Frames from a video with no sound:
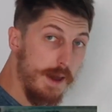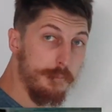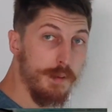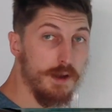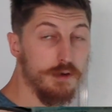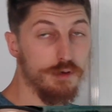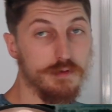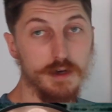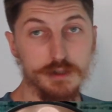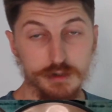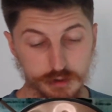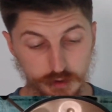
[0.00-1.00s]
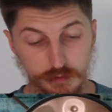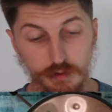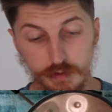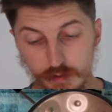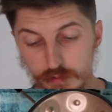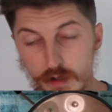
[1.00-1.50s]
handpan notation
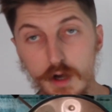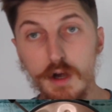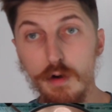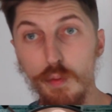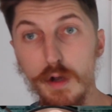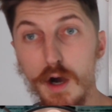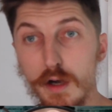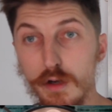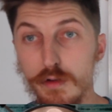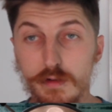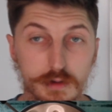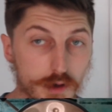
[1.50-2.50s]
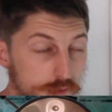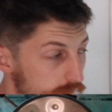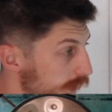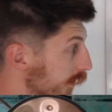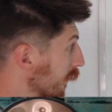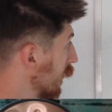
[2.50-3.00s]
tutorial, we are going to notate